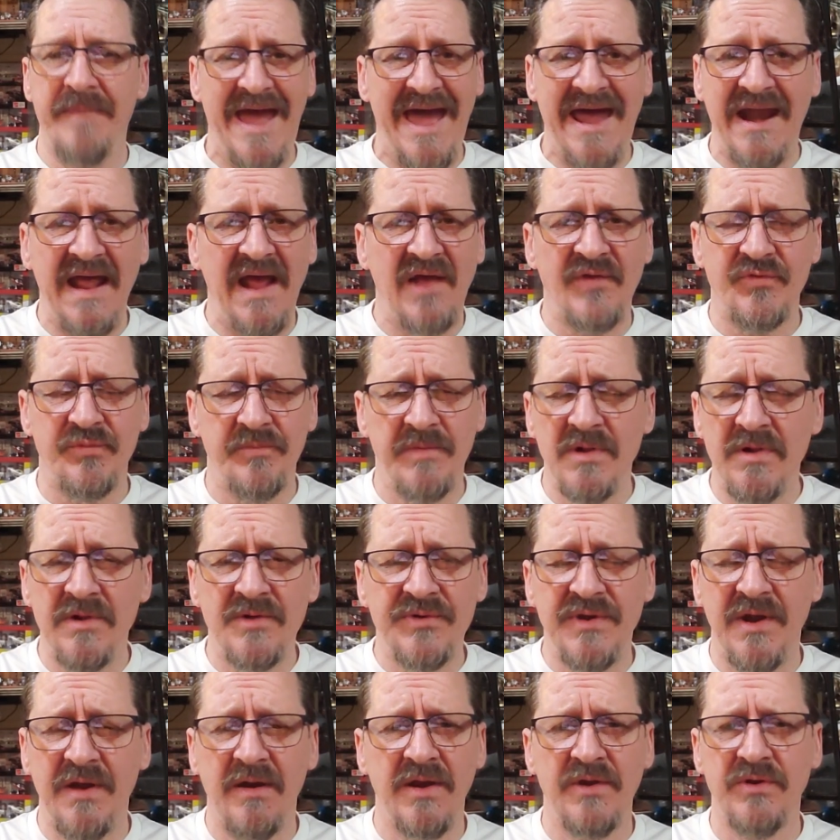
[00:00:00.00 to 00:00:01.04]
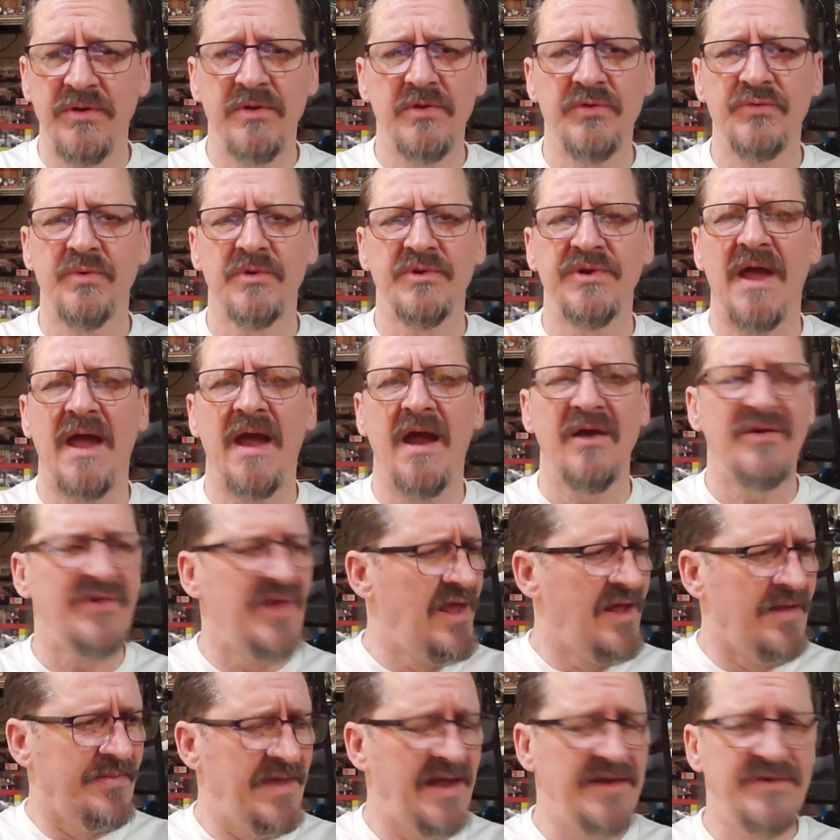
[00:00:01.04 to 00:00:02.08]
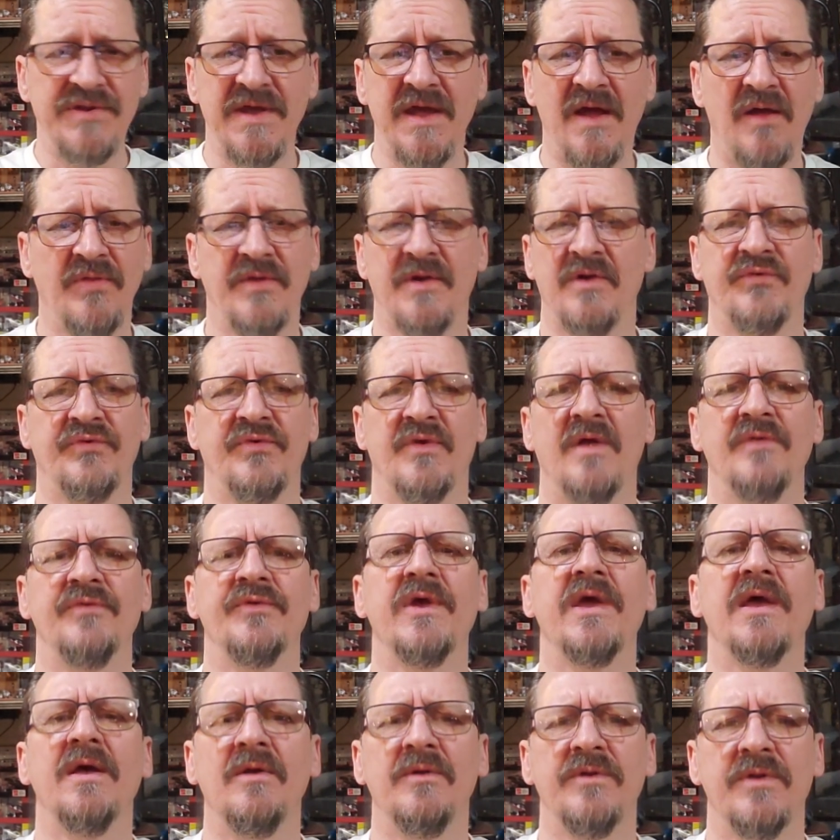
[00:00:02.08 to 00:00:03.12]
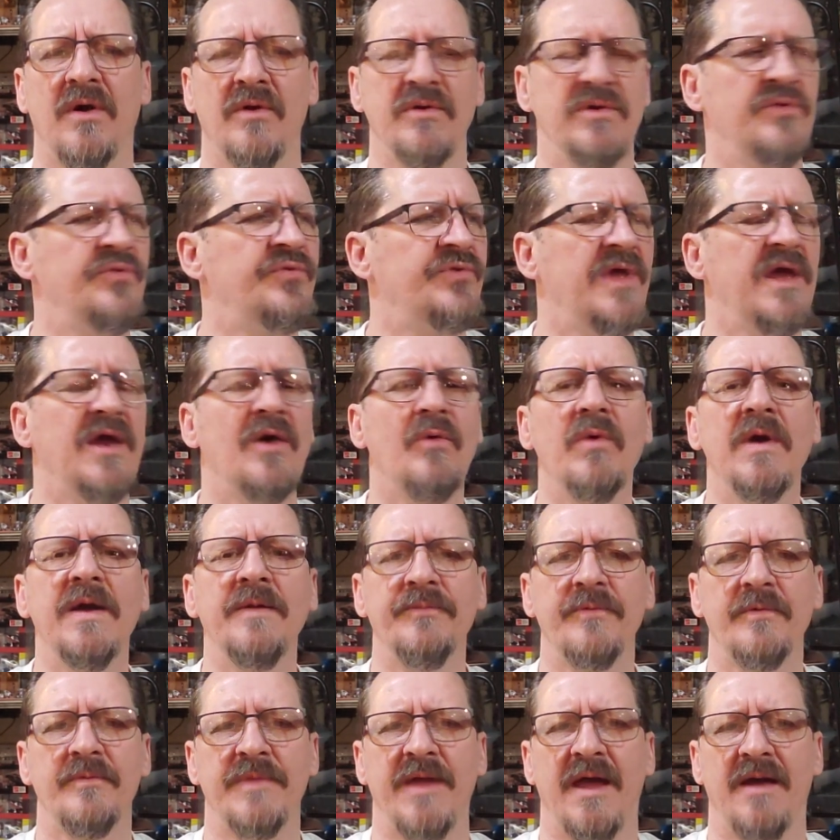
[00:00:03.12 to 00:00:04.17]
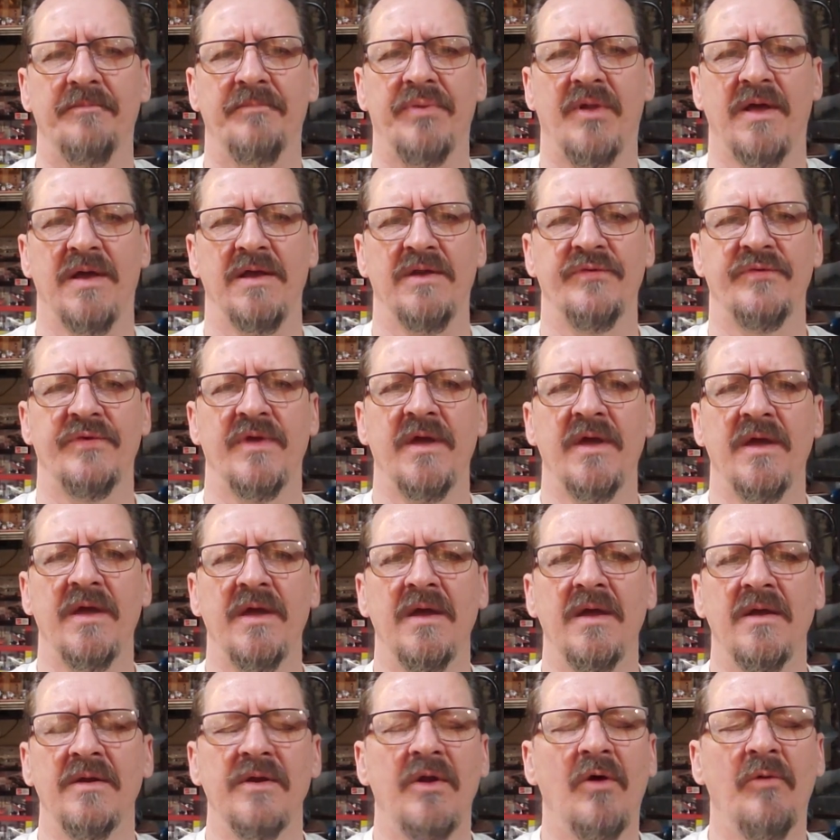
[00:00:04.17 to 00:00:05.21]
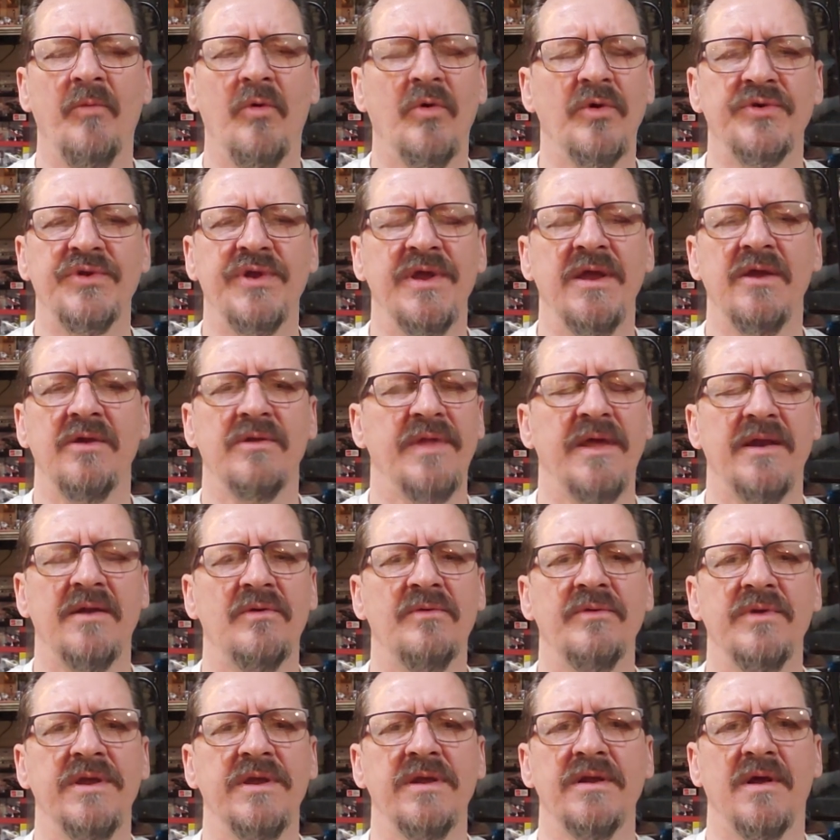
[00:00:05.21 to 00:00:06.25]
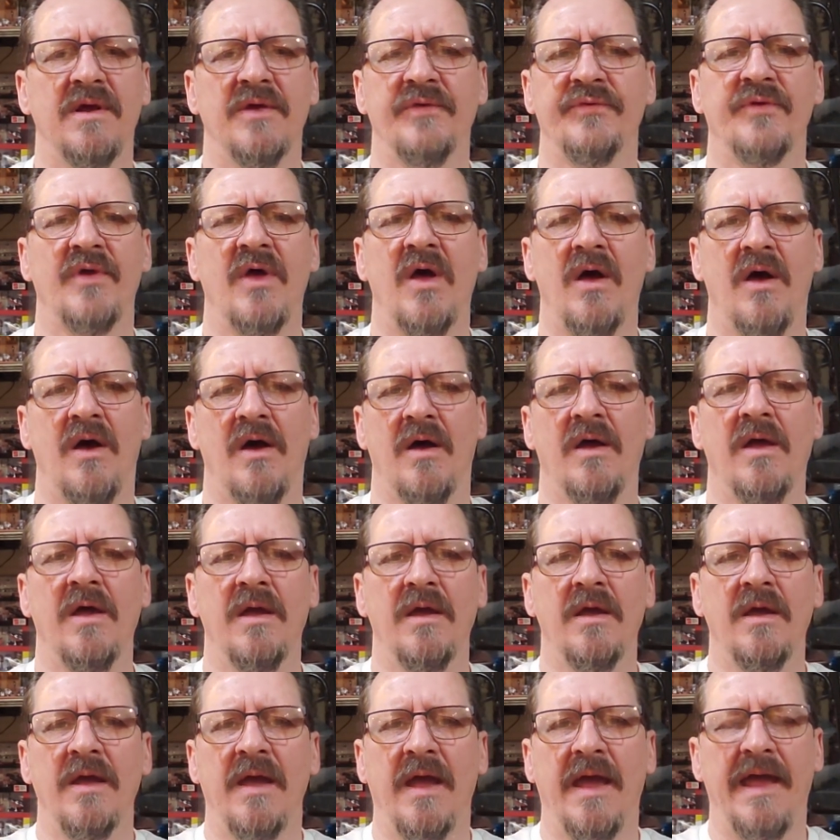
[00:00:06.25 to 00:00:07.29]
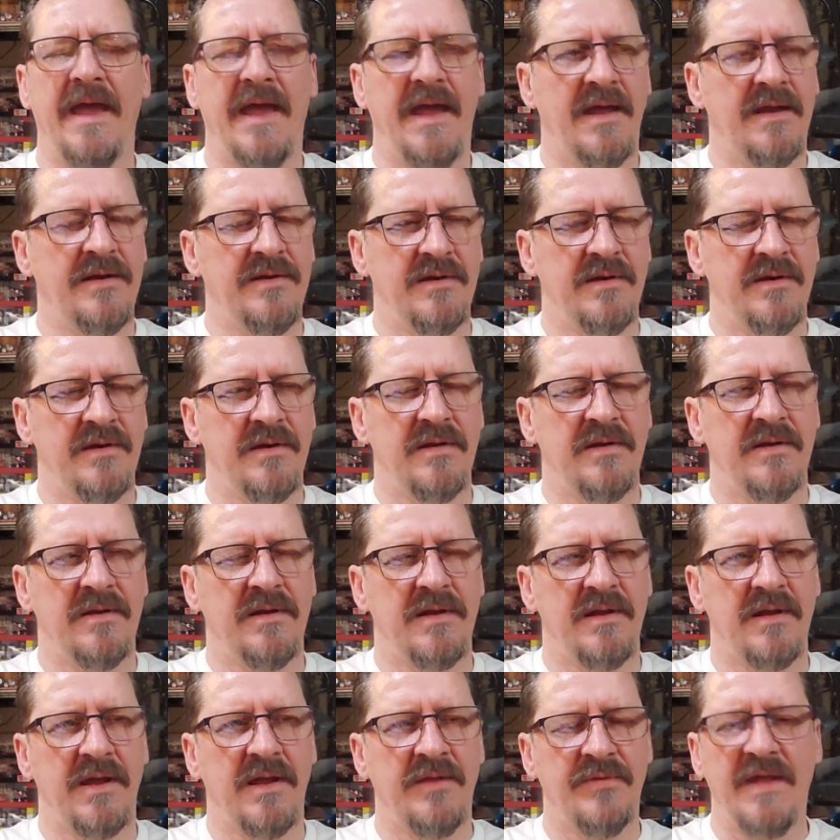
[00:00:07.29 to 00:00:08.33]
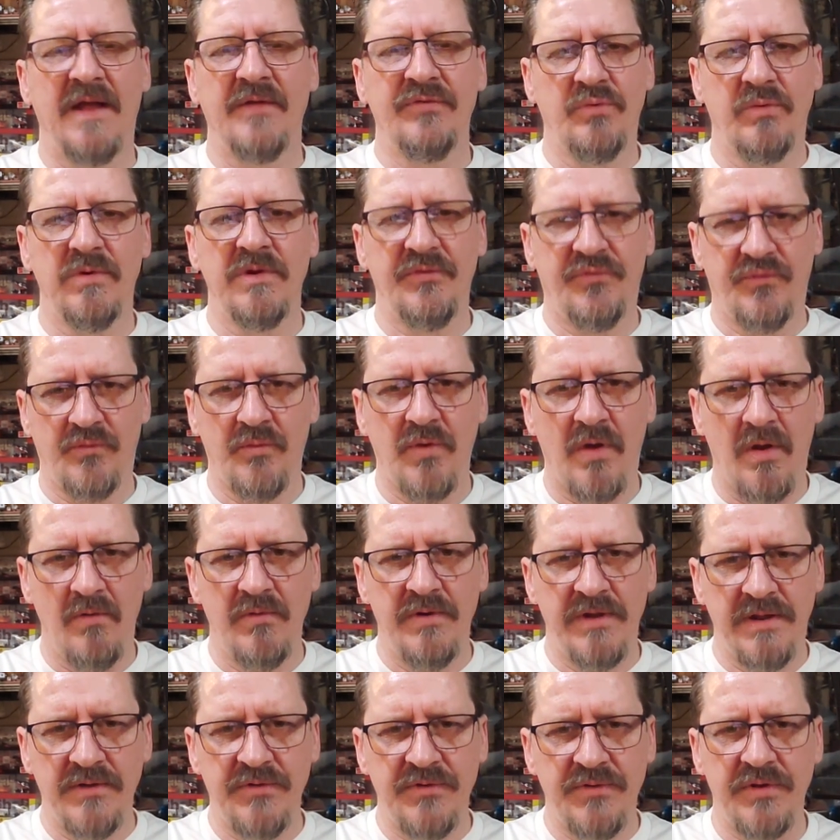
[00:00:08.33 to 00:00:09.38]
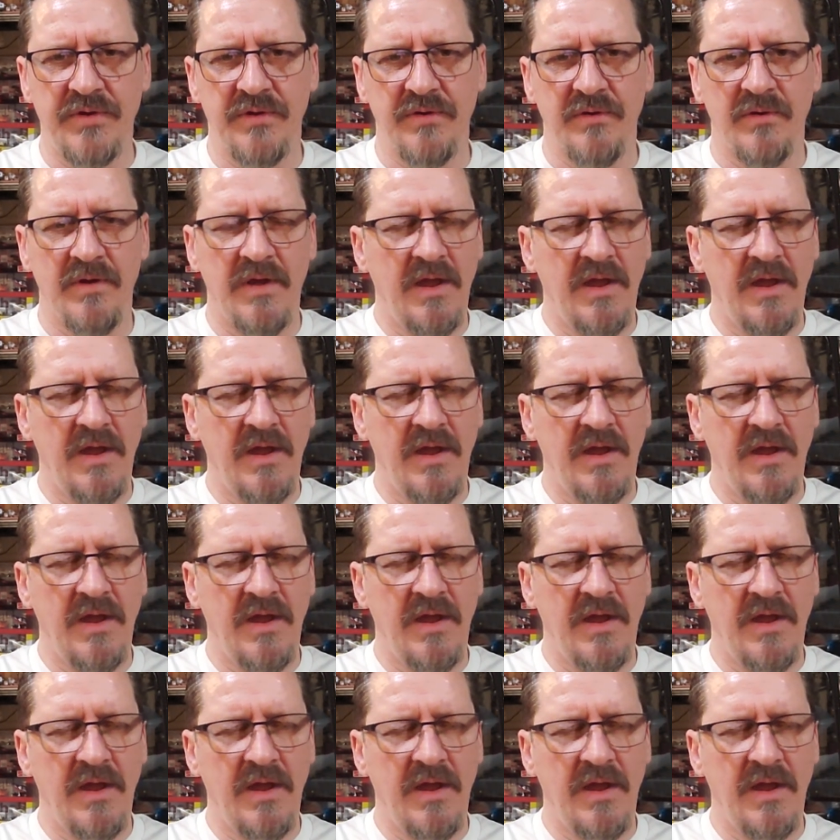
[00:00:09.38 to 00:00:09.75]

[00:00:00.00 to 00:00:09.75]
badass military dudes retired, they tell their sons, hell no, you stay away from that place. No more tink, they don't need us. Uh-uh. And and that's what it's grown into.